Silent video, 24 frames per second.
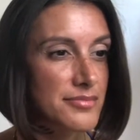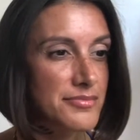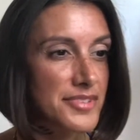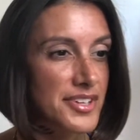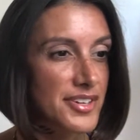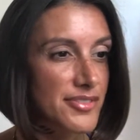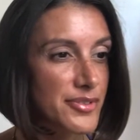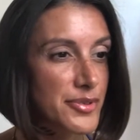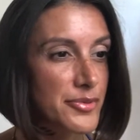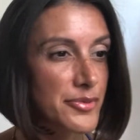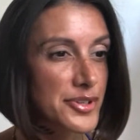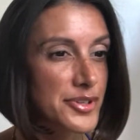
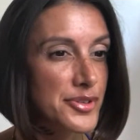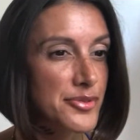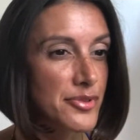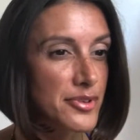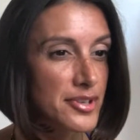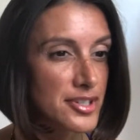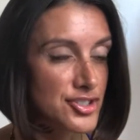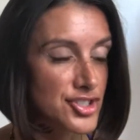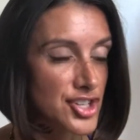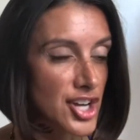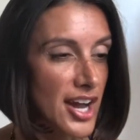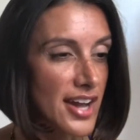even when you were
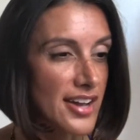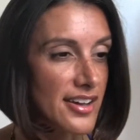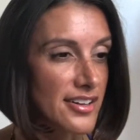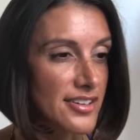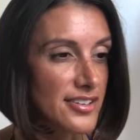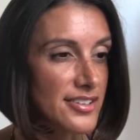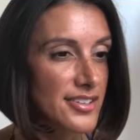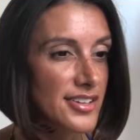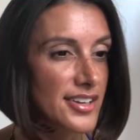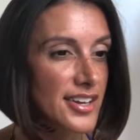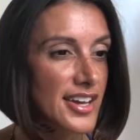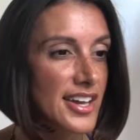a
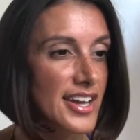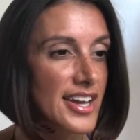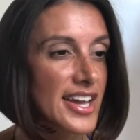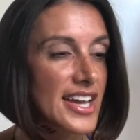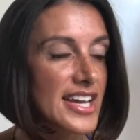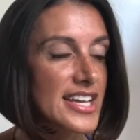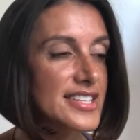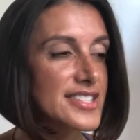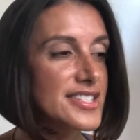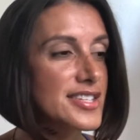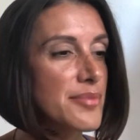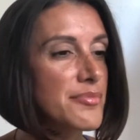child.
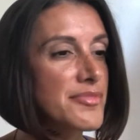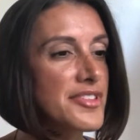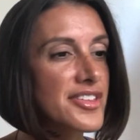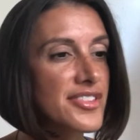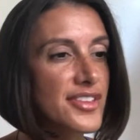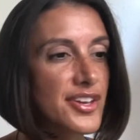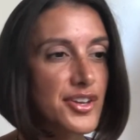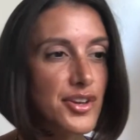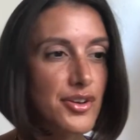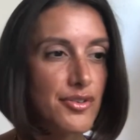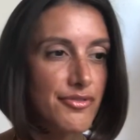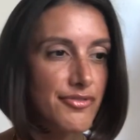It's something
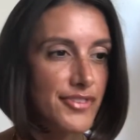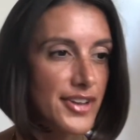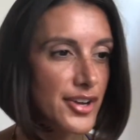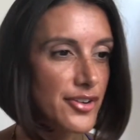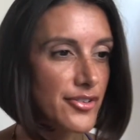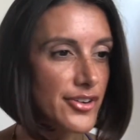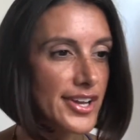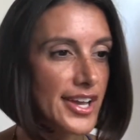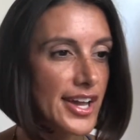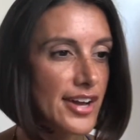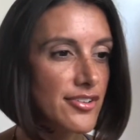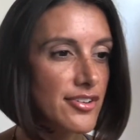that you're
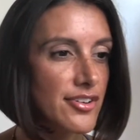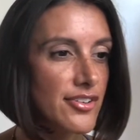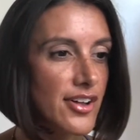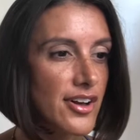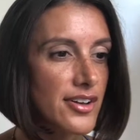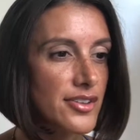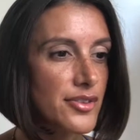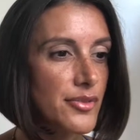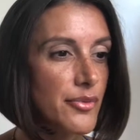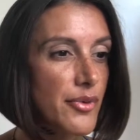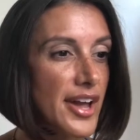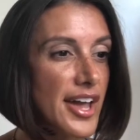figuring out
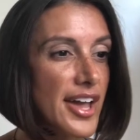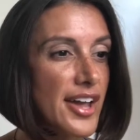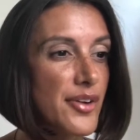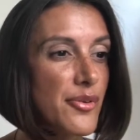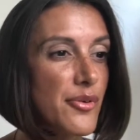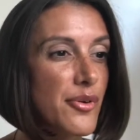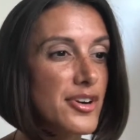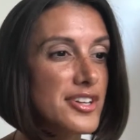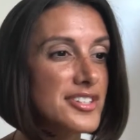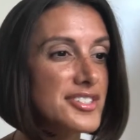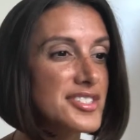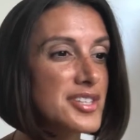along the way,
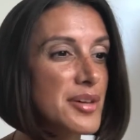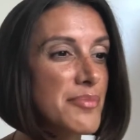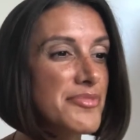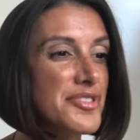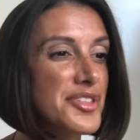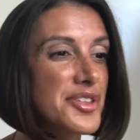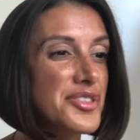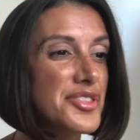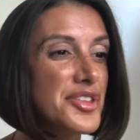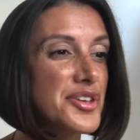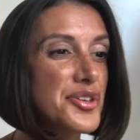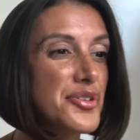or it's
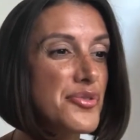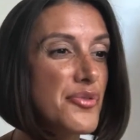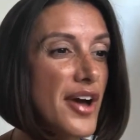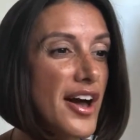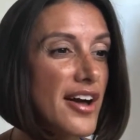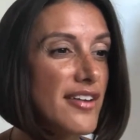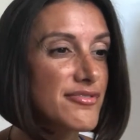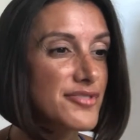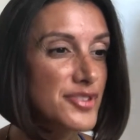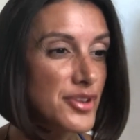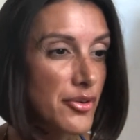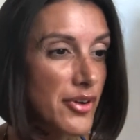something that you
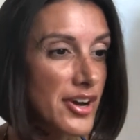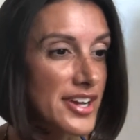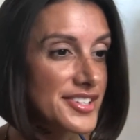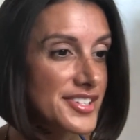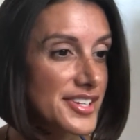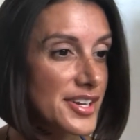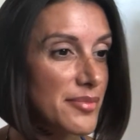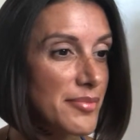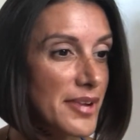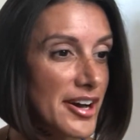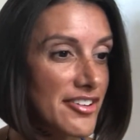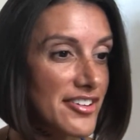have no
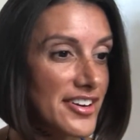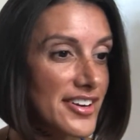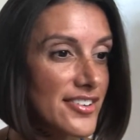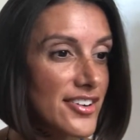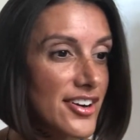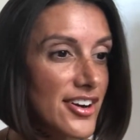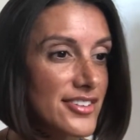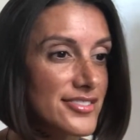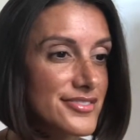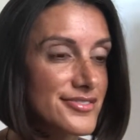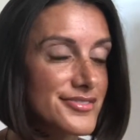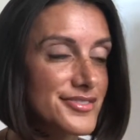idea about at
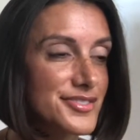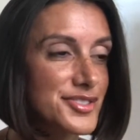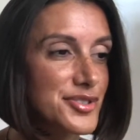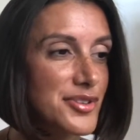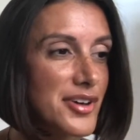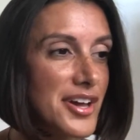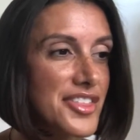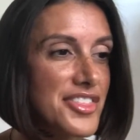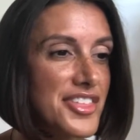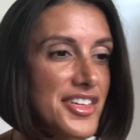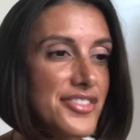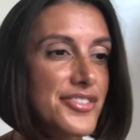all. So
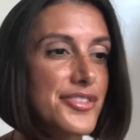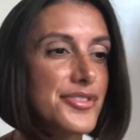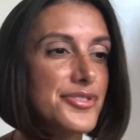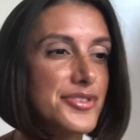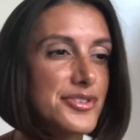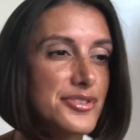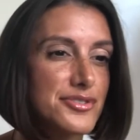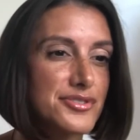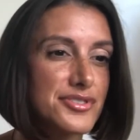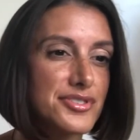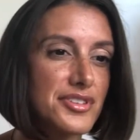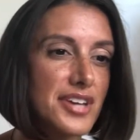I think that
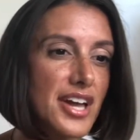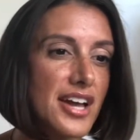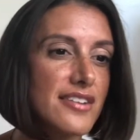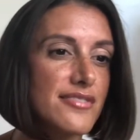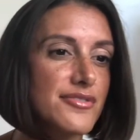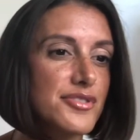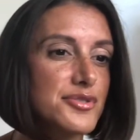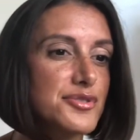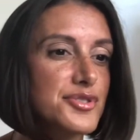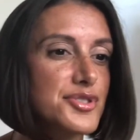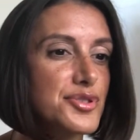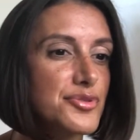there's kind of
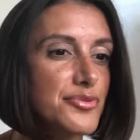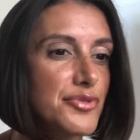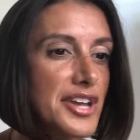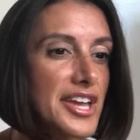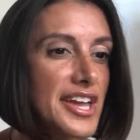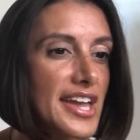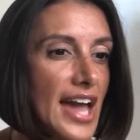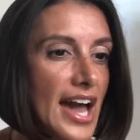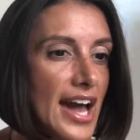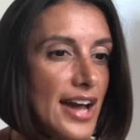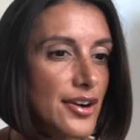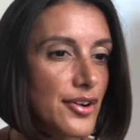those three
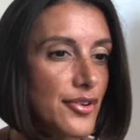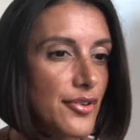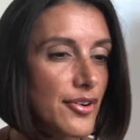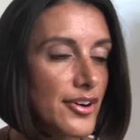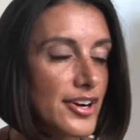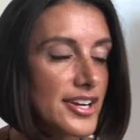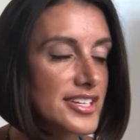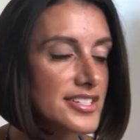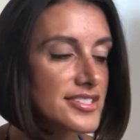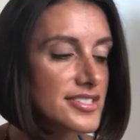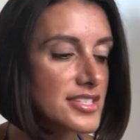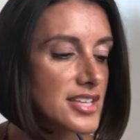
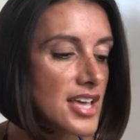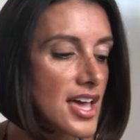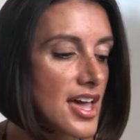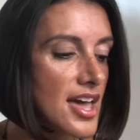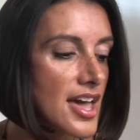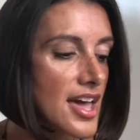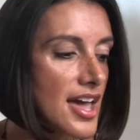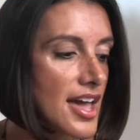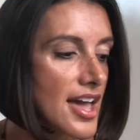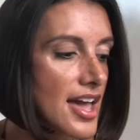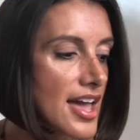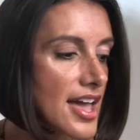categories.
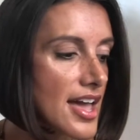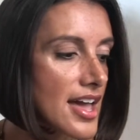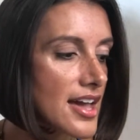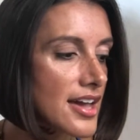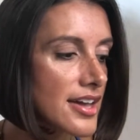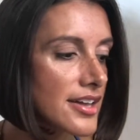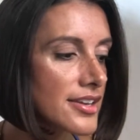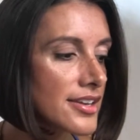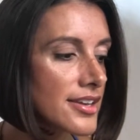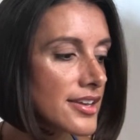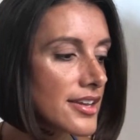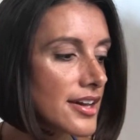
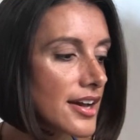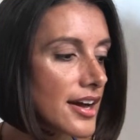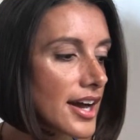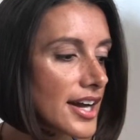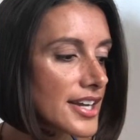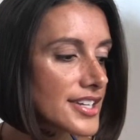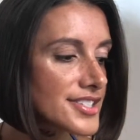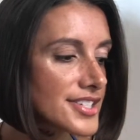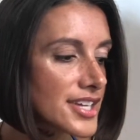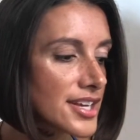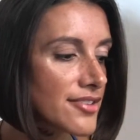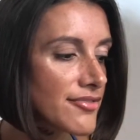And
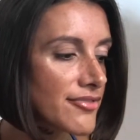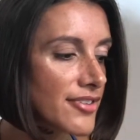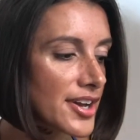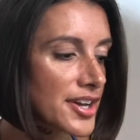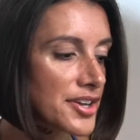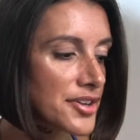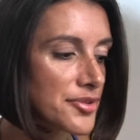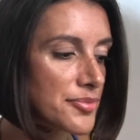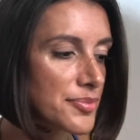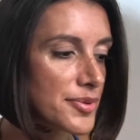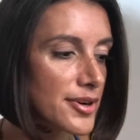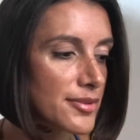
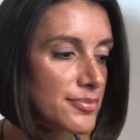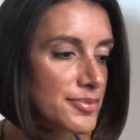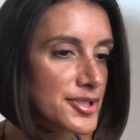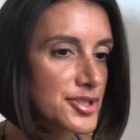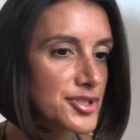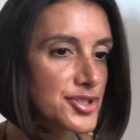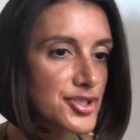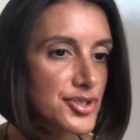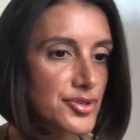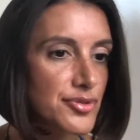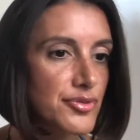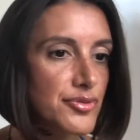identifying your
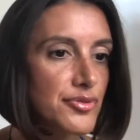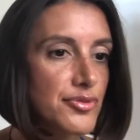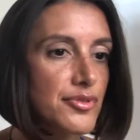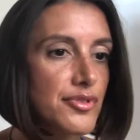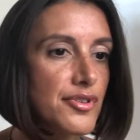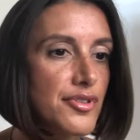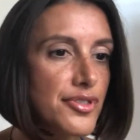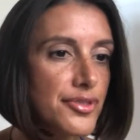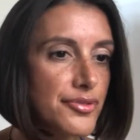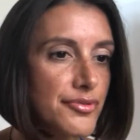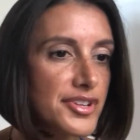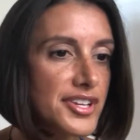purpose
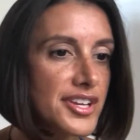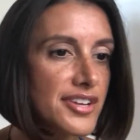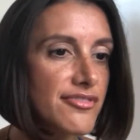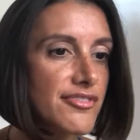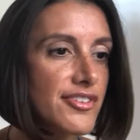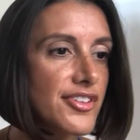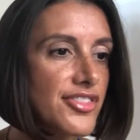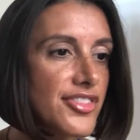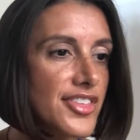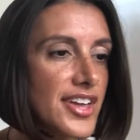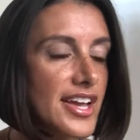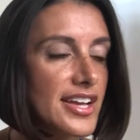through three
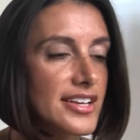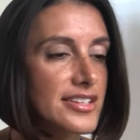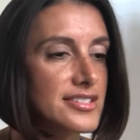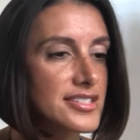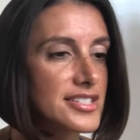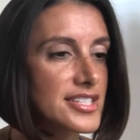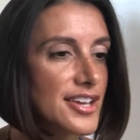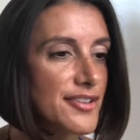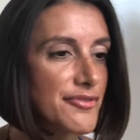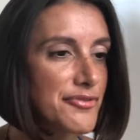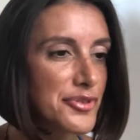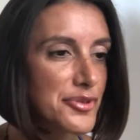different
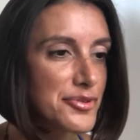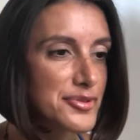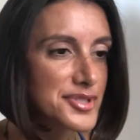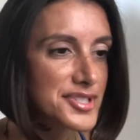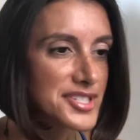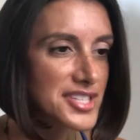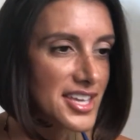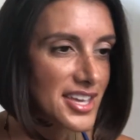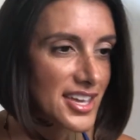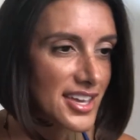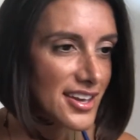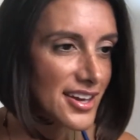things. If you
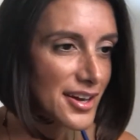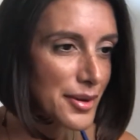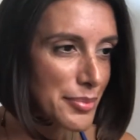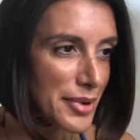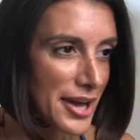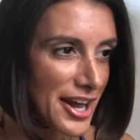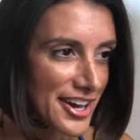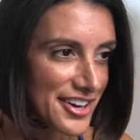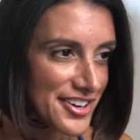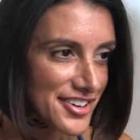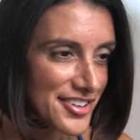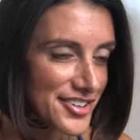see a
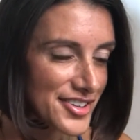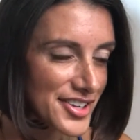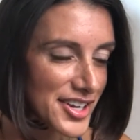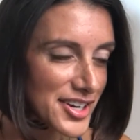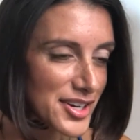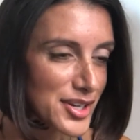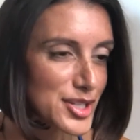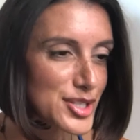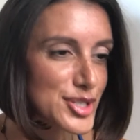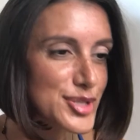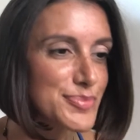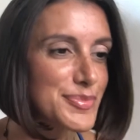pattern
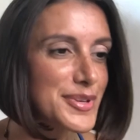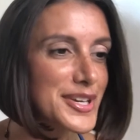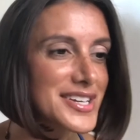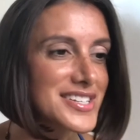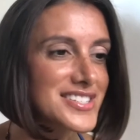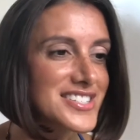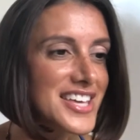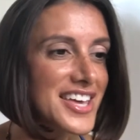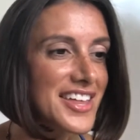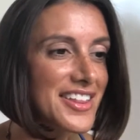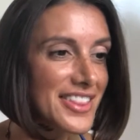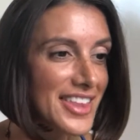here, it's
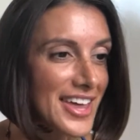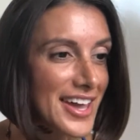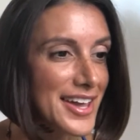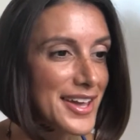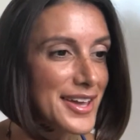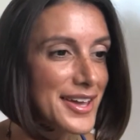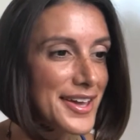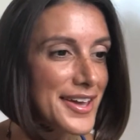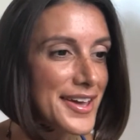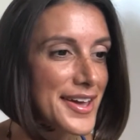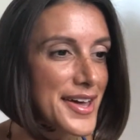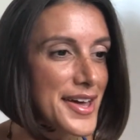because I
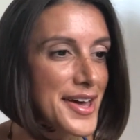like